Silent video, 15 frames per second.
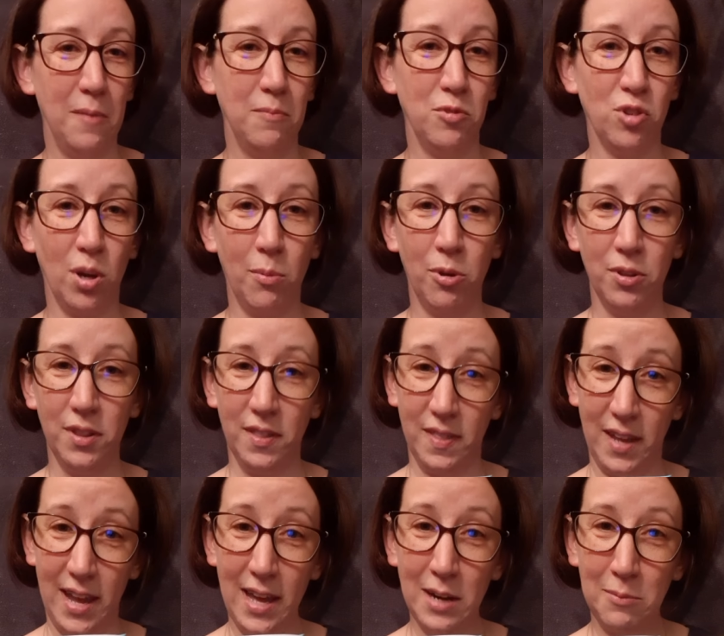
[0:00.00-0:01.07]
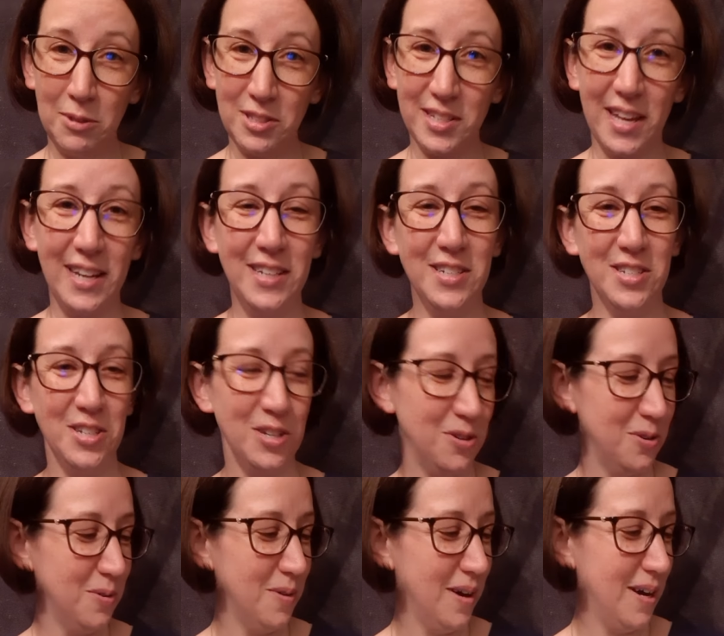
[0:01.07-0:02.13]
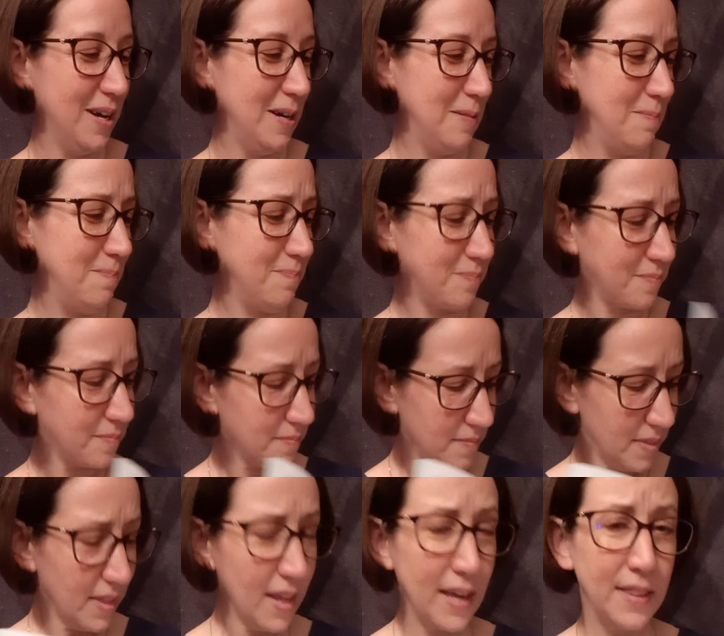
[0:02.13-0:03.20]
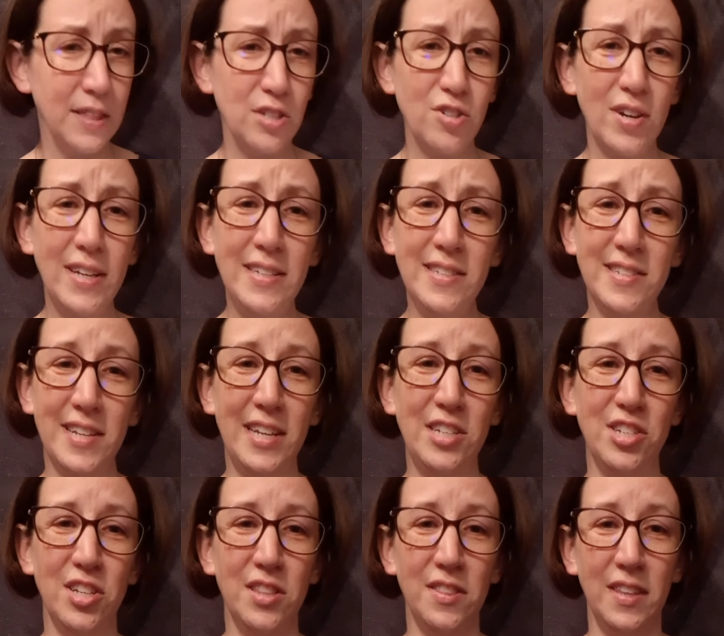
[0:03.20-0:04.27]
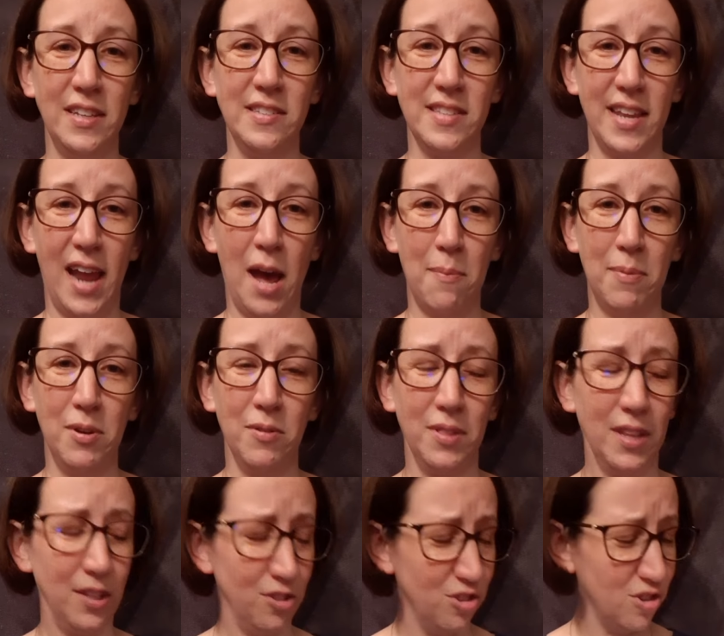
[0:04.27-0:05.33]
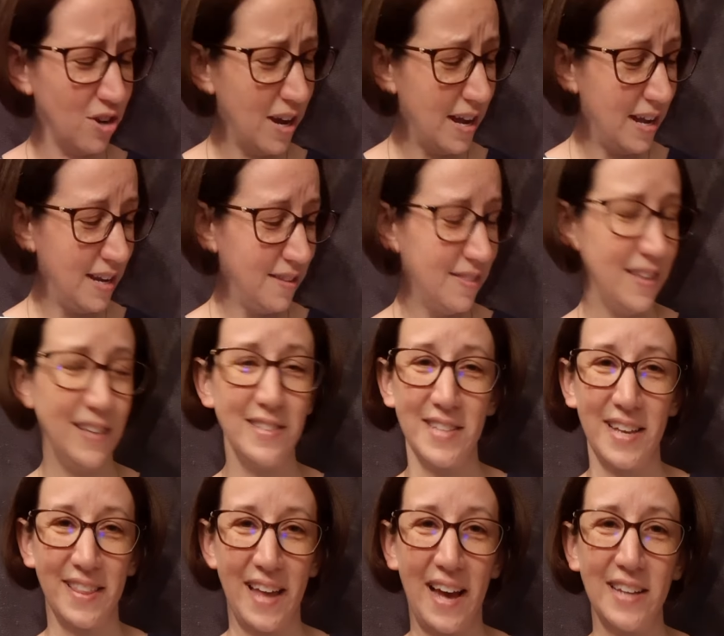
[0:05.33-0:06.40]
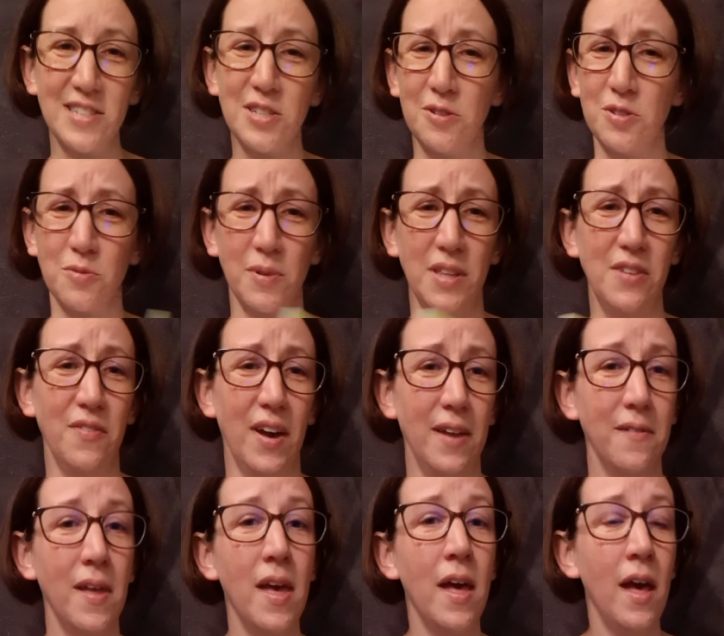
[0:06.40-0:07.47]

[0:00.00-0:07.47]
trouble that the animals get into, at the train station, things that happen with the train, things like that. So it's really fun.